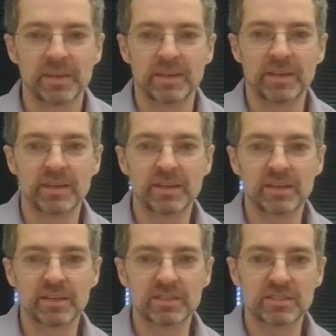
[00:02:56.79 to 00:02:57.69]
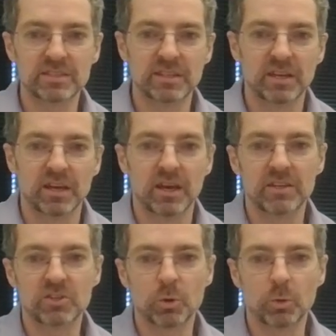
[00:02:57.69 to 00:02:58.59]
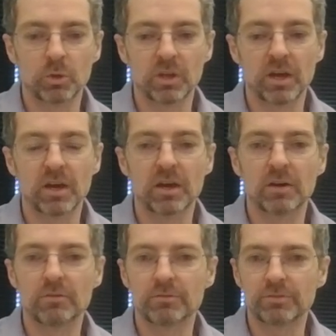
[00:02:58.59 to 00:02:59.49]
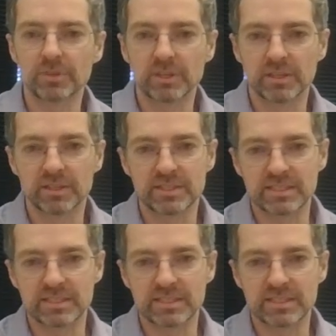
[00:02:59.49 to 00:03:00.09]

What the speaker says: is a total of, let's